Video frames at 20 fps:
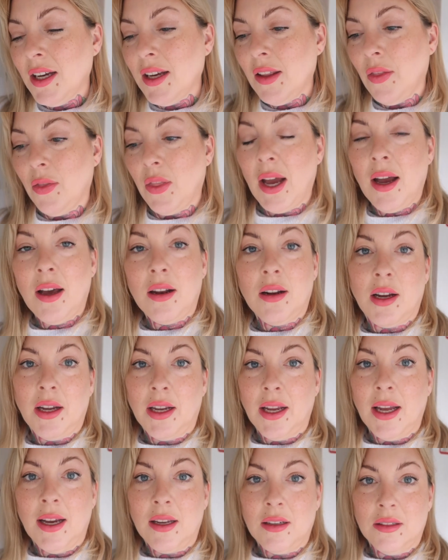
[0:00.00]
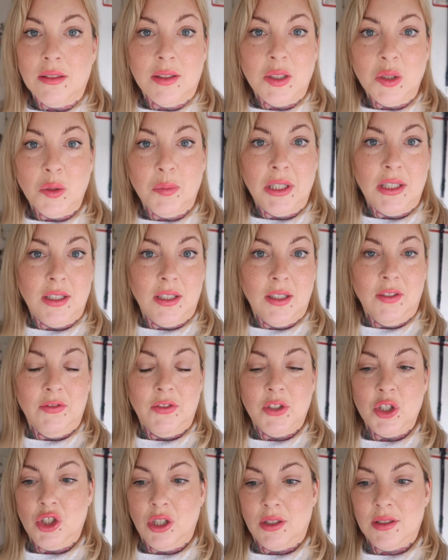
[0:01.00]
That I add a little bit
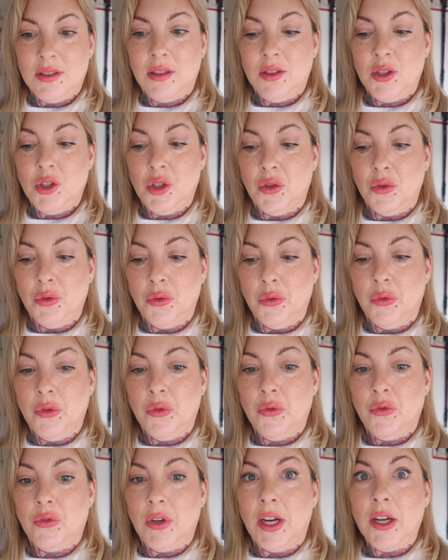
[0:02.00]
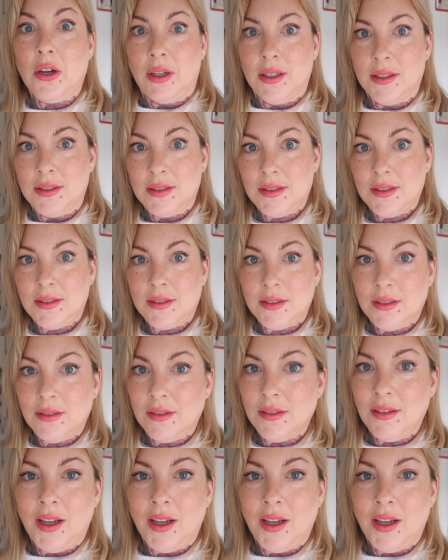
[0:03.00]
of just to fragrance